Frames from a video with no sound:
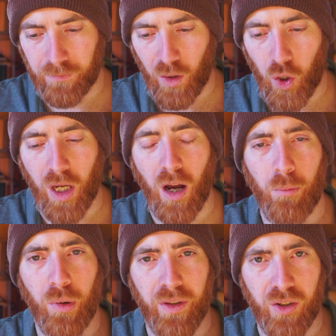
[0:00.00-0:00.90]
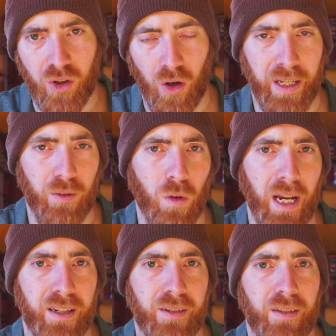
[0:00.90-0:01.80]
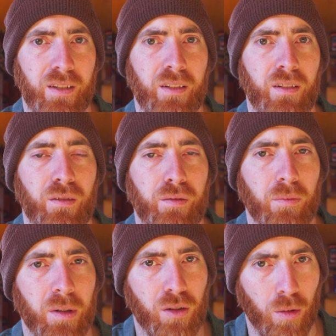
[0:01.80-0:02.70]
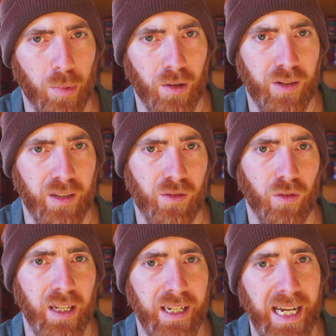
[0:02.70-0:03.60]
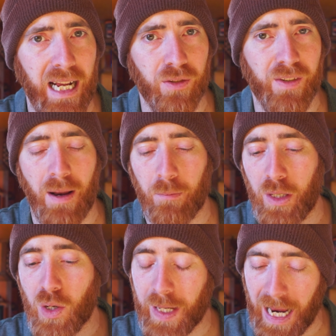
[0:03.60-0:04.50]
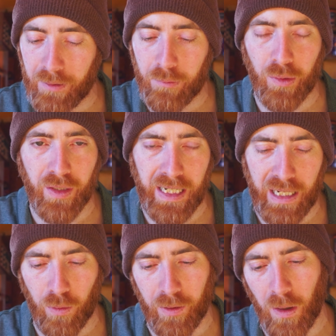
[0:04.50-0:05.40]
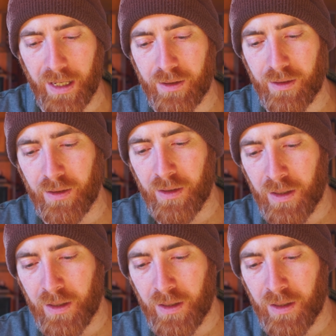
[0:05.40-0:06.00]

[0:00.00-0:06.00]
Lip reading: You can't put the solid waste from a composting toilet in an LSAN, but you can put the liquid waste.